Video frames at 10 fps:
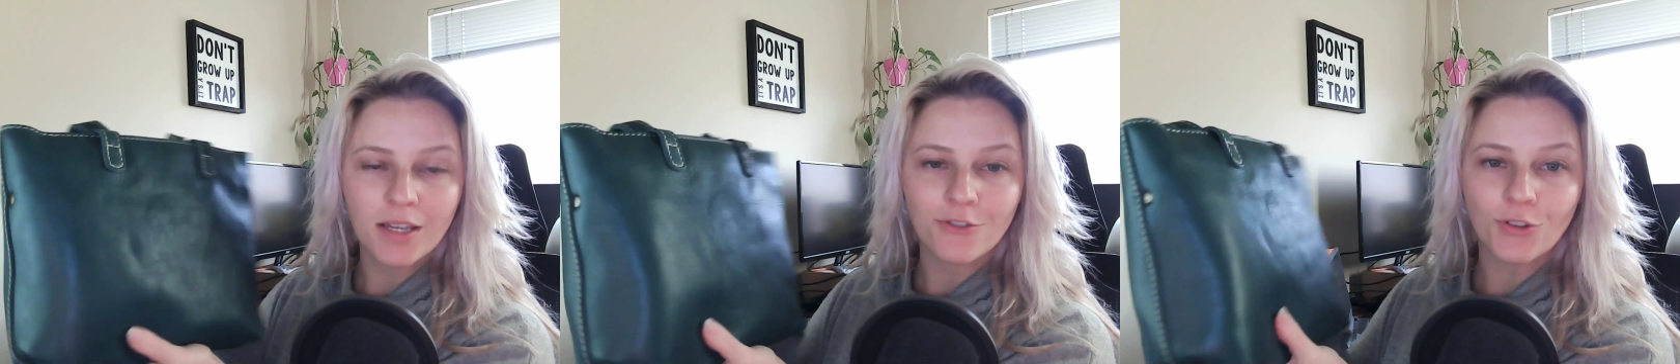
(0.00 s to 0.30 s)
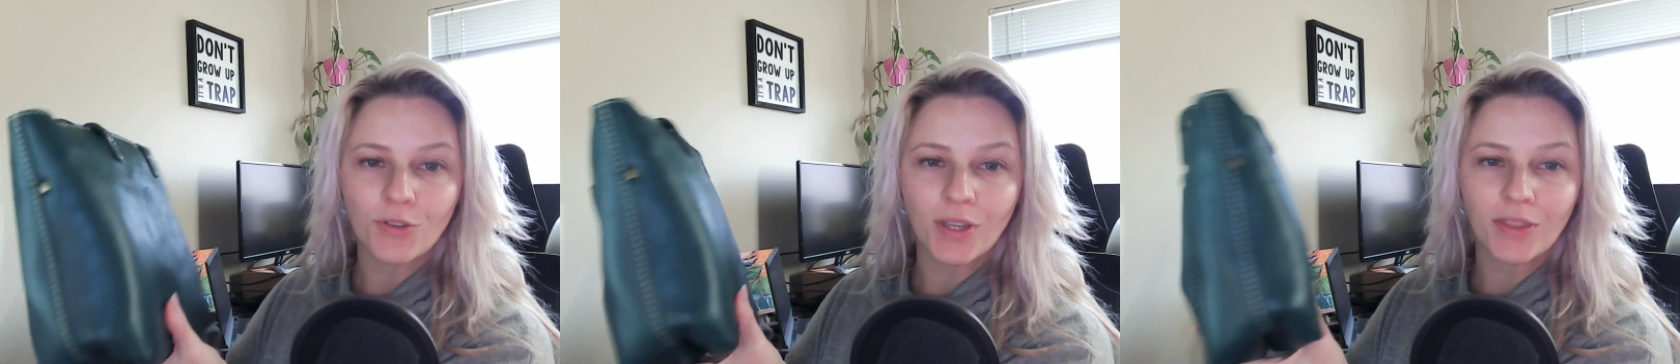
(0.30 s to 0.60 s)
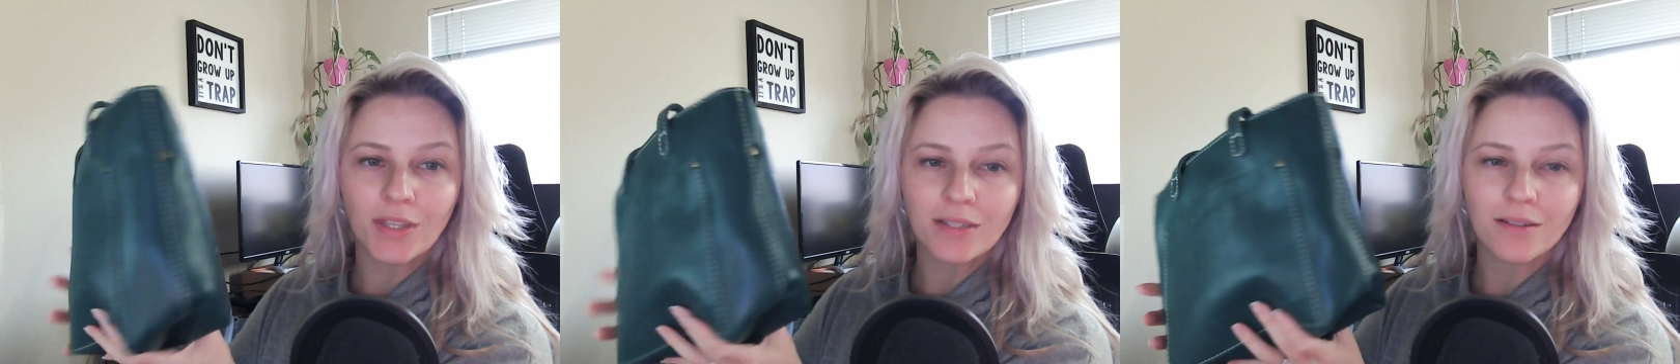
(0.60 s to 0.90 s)
So
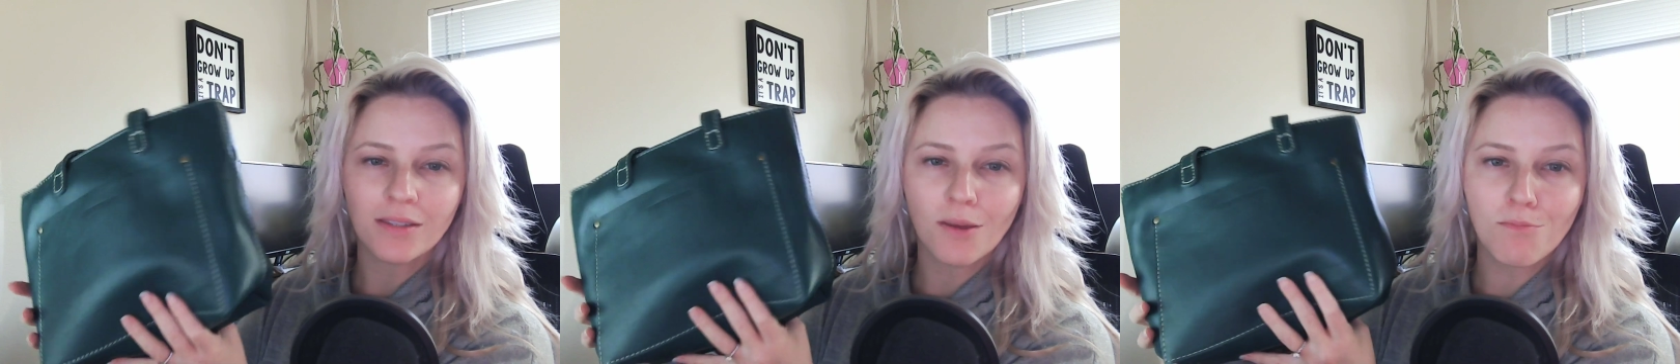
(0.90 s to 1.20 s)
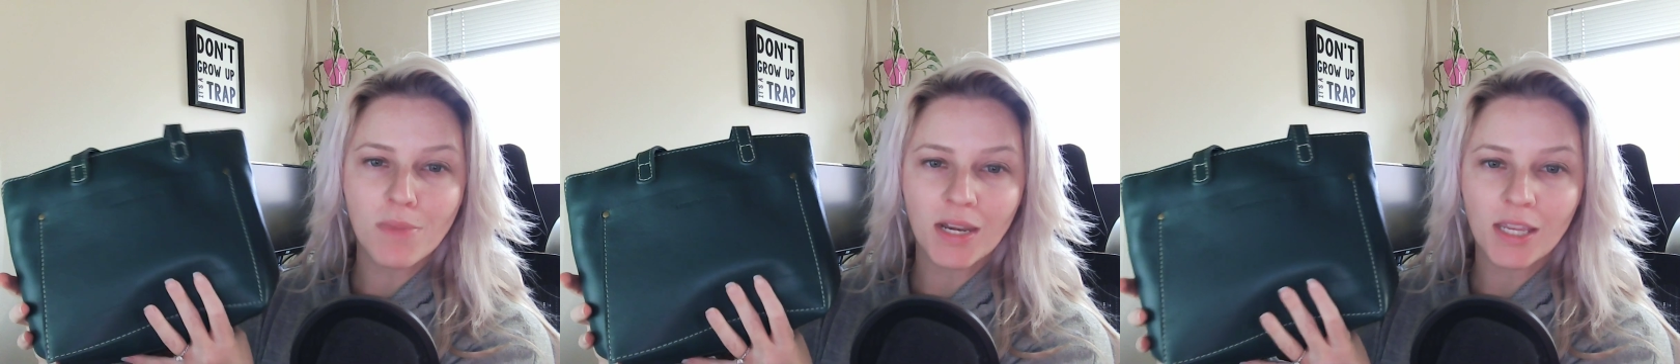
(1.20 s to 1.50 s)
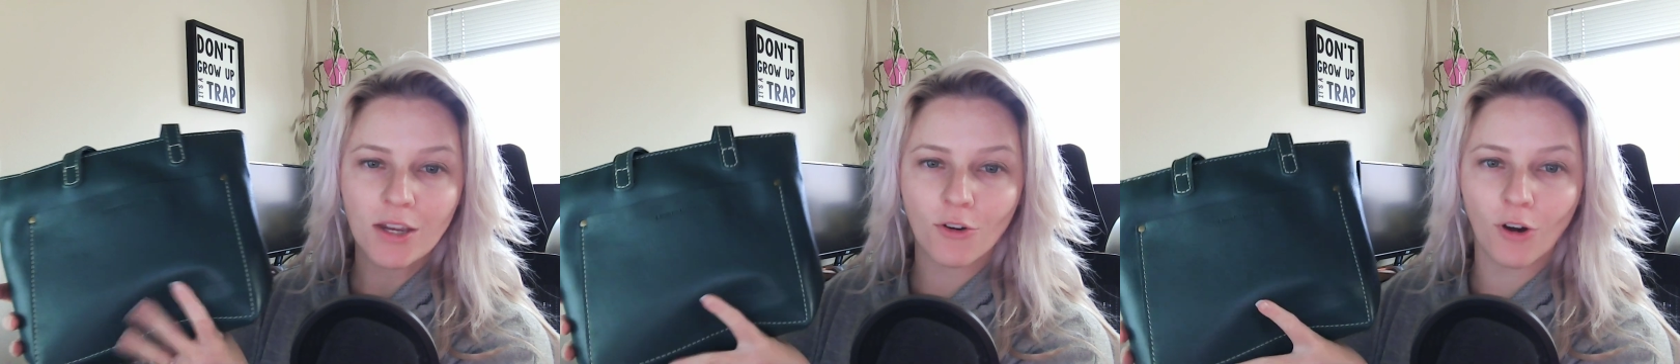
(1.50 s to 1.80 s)
again, this is the
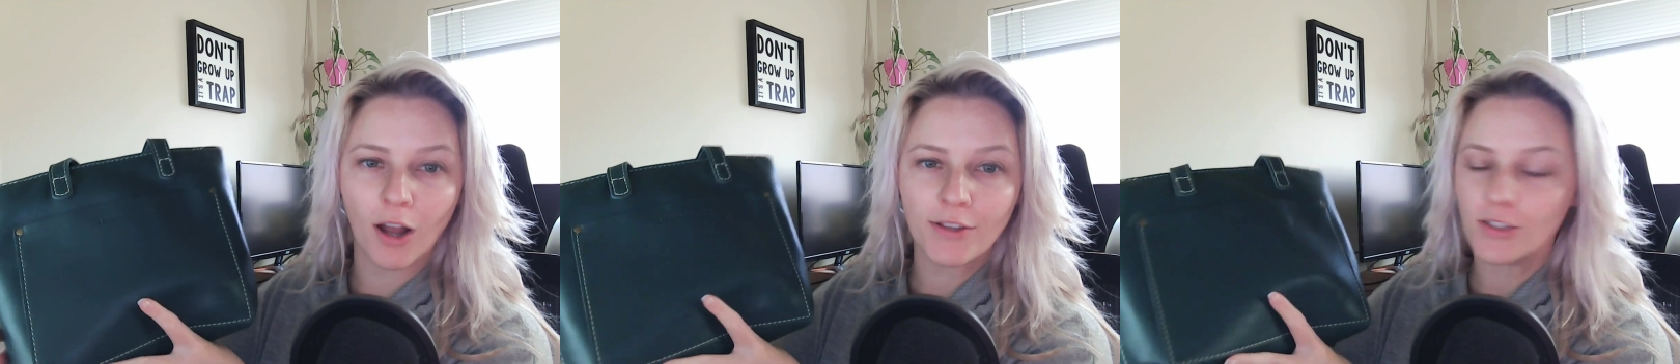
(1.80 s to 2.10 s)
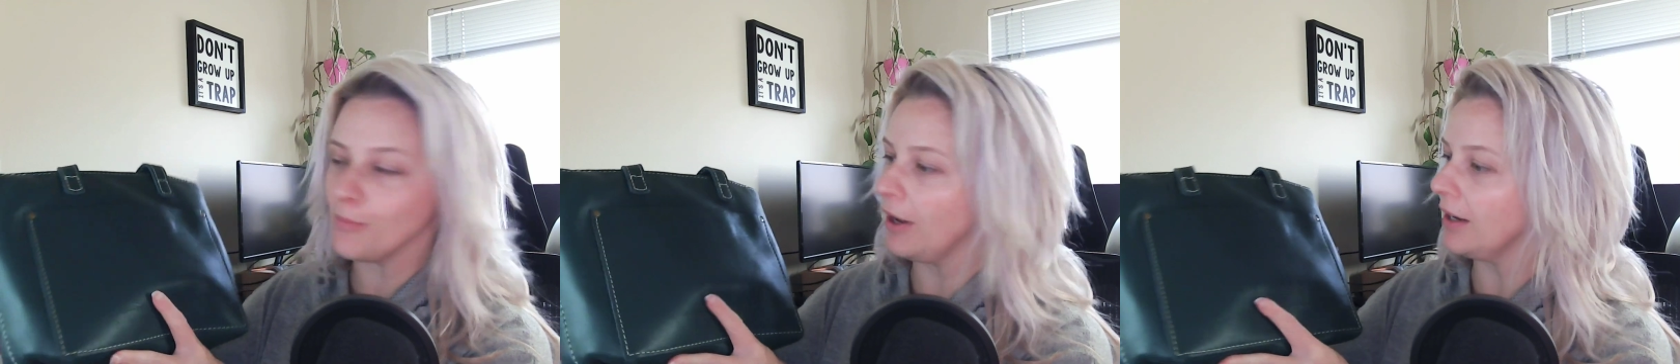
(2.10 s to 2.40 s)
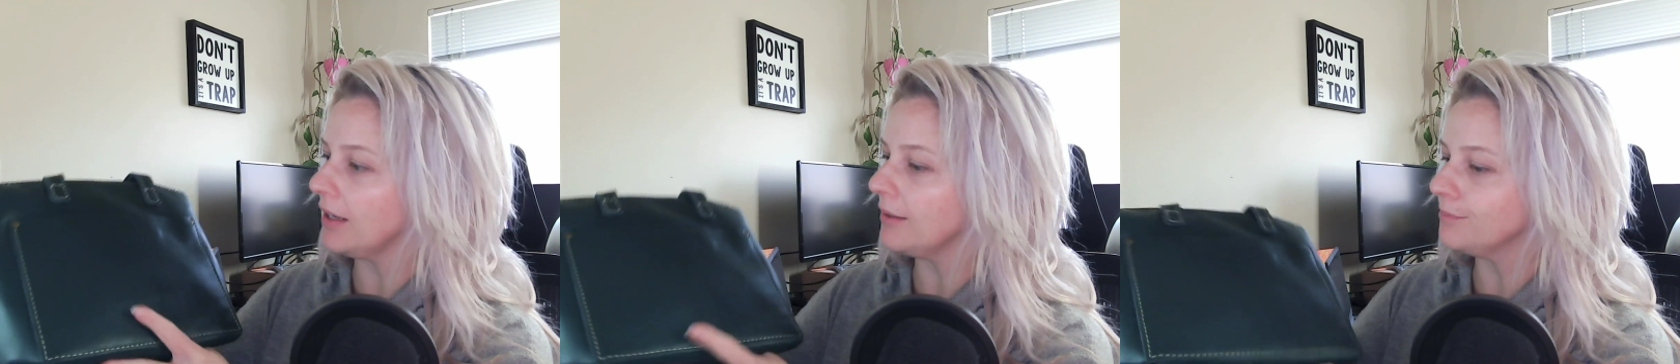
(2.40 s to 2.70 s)
mini
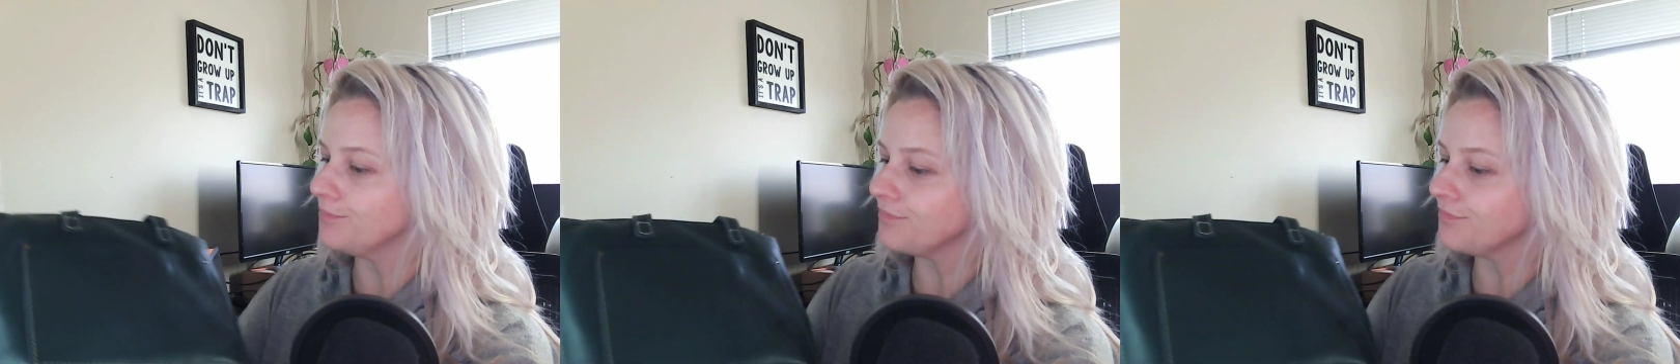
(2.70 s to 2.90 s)
crossbody,